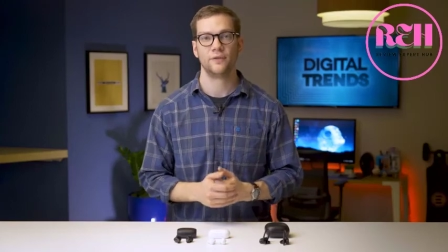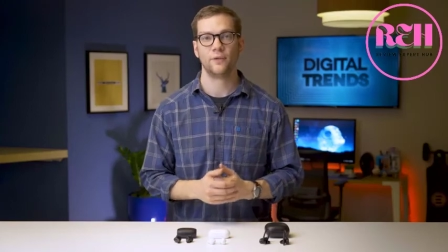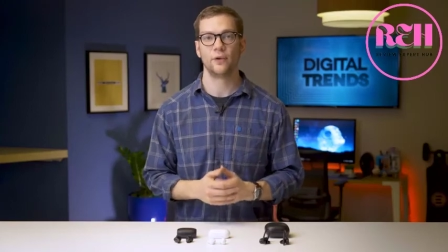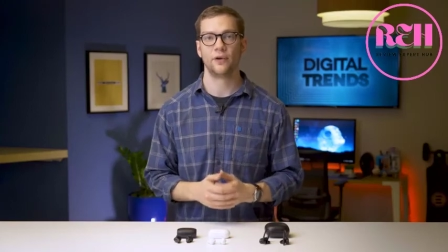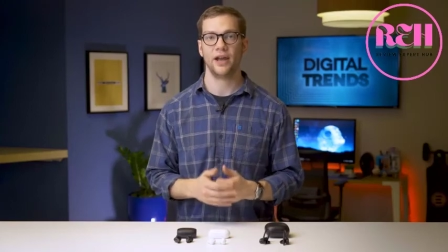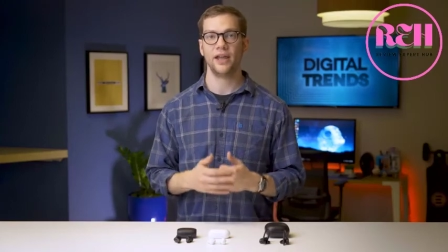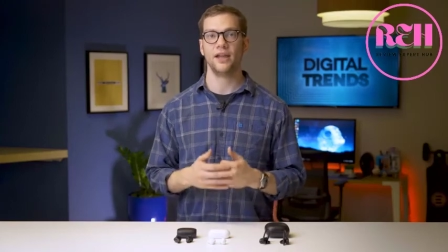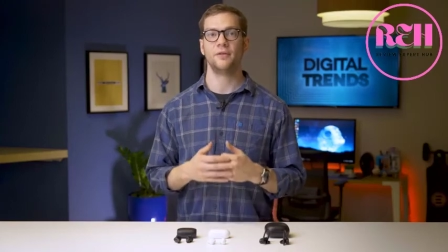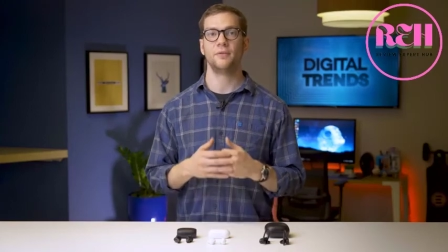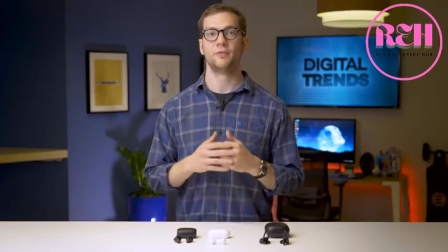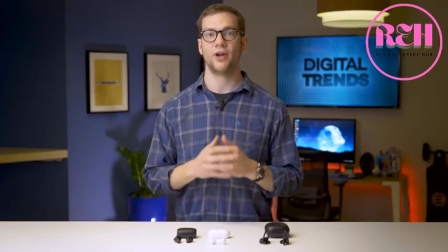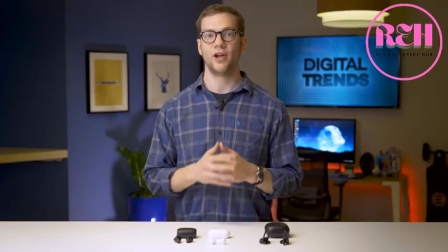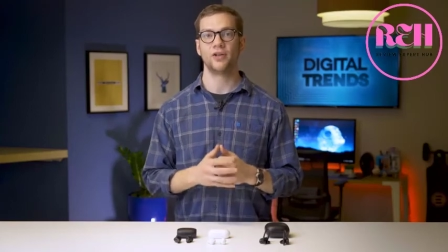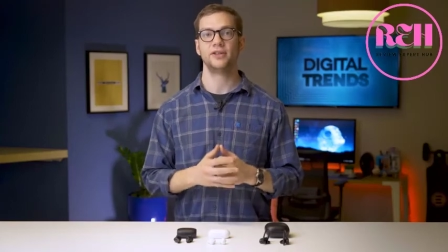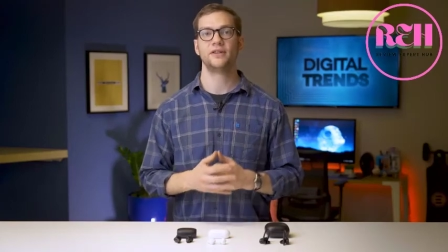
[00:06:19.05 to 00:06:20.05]
for a
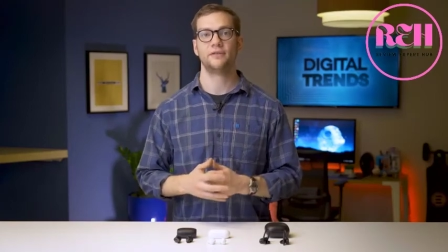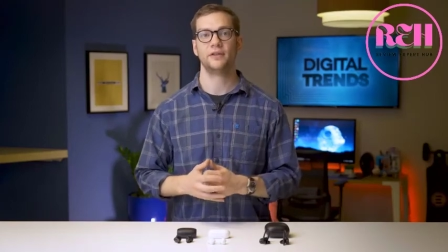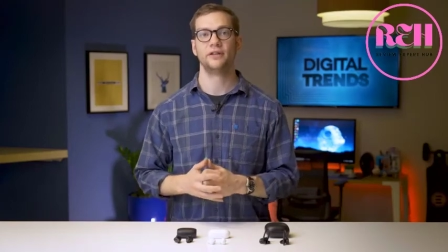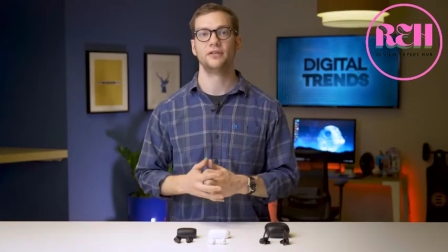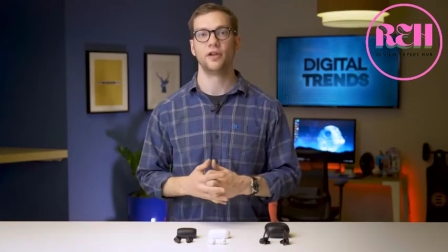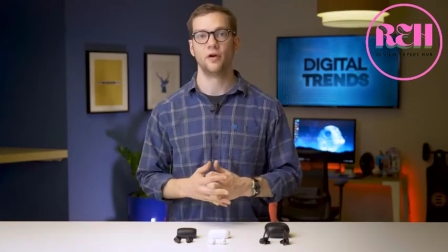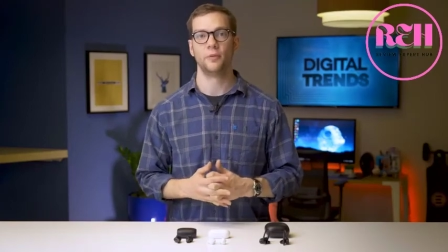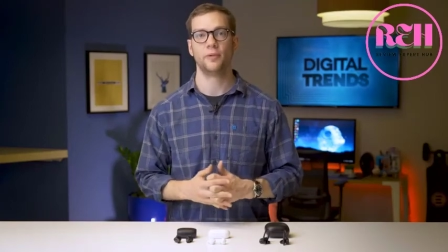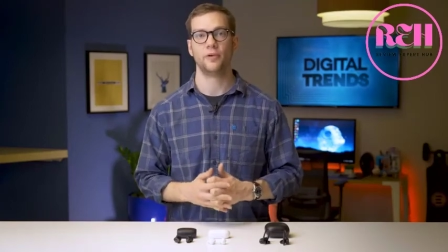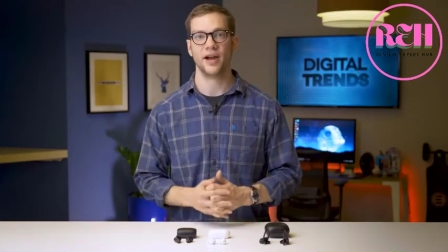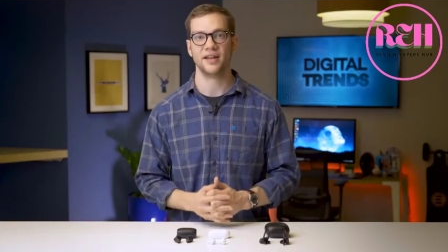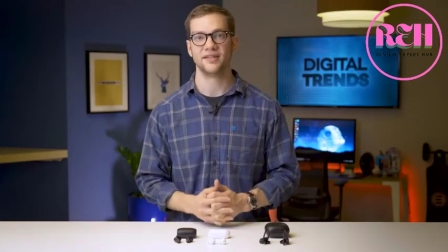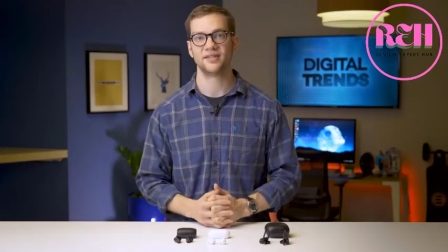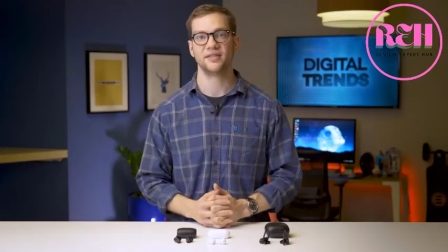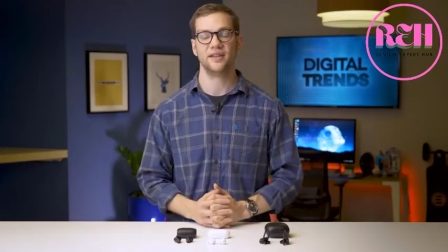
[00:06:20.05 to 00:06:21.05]
relatively low
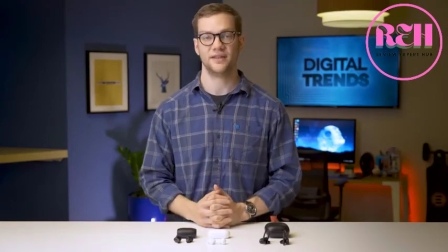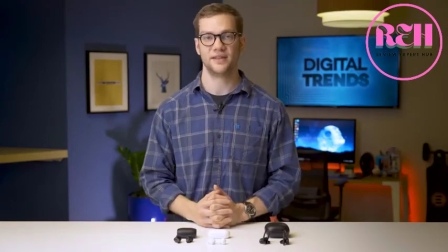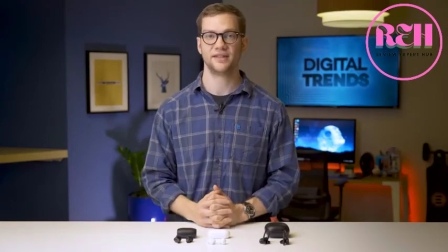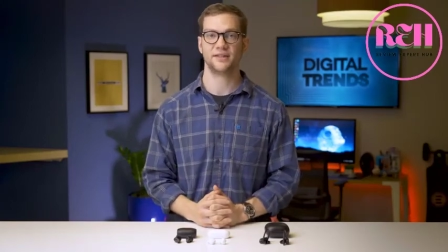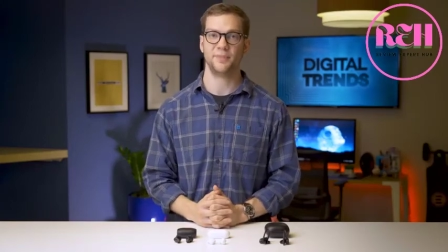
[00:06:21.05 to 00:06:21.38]
price in this